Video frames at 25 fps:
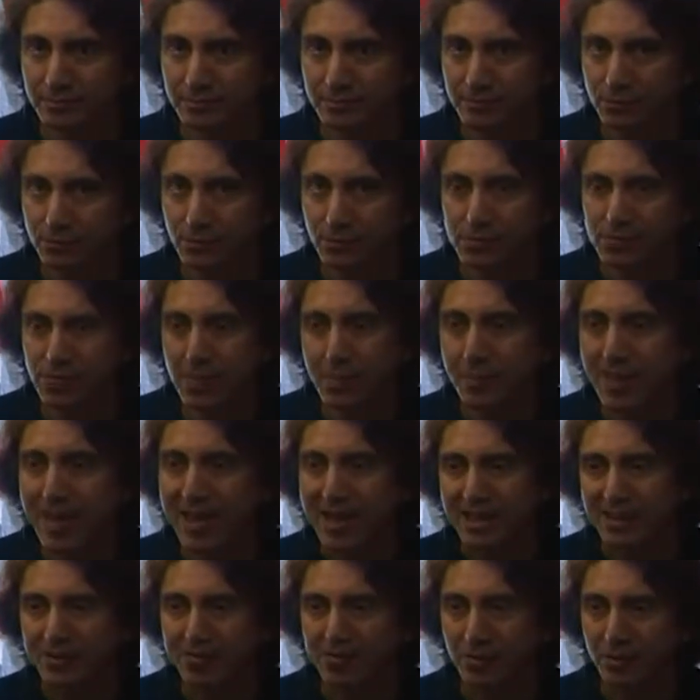Because they
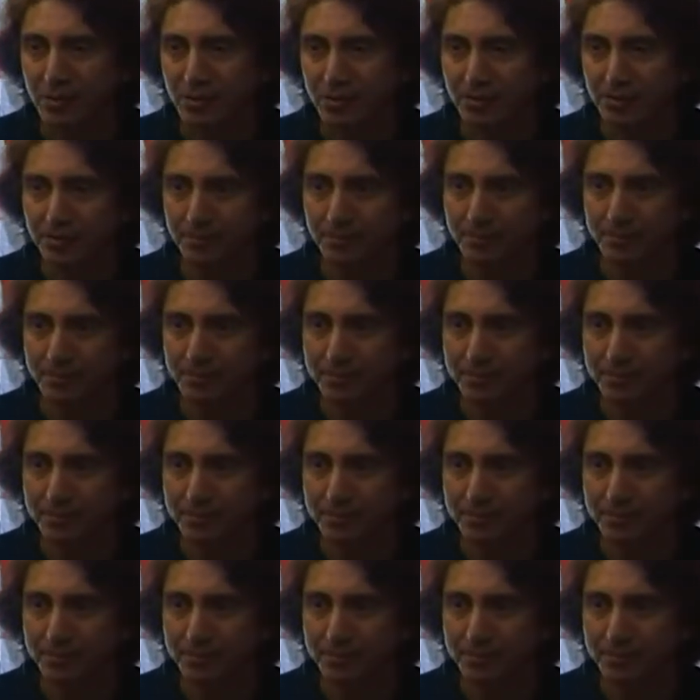make it so.